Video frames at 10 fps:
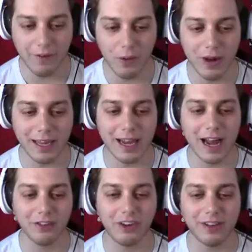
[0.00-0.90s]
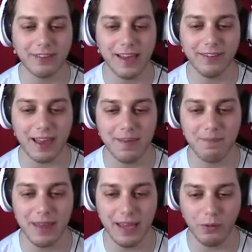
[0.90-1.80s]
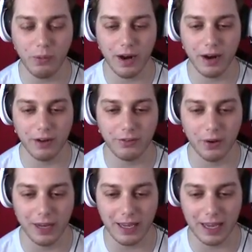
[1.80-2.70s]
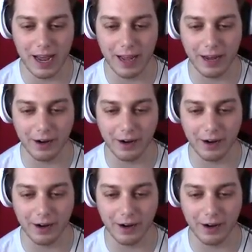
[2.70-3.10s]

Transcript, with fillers: Everyone get scared. on jet skis and meet where So Hinky and I